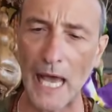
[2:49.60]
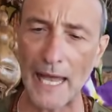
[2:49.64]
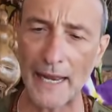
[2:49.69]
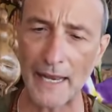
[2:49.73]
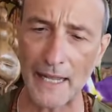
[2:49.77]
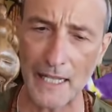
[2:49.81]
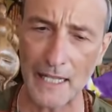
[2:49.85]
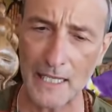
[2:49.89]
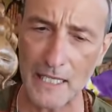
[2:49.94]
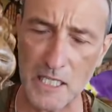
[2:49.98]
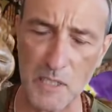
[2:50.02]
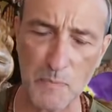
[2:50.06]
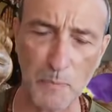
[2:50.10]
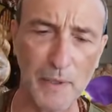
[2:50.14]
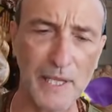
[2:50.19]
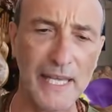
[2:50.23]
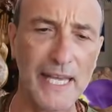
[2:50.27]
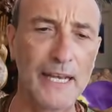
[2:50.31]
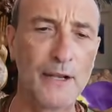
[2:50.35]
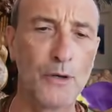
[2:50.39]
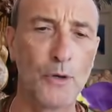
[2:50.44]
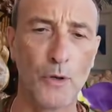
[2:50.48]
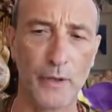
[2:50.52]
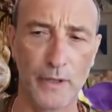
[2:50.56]
and I'll
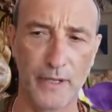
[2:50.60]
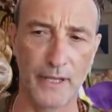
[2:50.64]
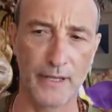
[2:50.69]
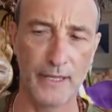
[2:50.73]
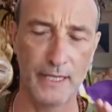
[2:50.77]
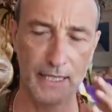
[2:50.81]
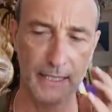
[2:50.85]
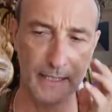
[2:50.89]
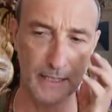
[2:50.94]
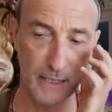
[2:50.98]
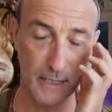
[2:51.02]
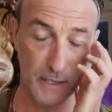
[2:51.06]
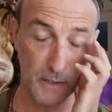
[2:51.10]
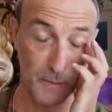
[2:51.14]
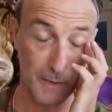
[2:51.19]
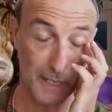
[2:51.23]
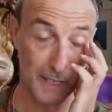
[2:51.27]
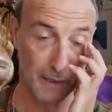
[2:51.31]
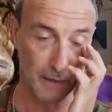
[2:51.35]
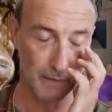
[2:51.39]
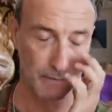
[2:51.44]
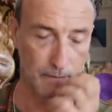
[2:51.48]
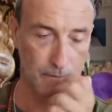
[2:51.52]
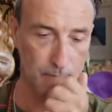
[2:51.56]
explain other things as
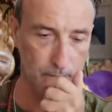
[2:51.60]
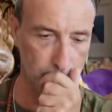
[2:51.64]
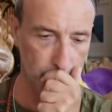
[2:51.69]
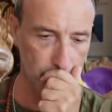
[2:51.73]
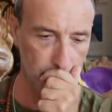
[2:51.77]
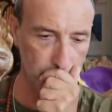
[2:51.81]
well.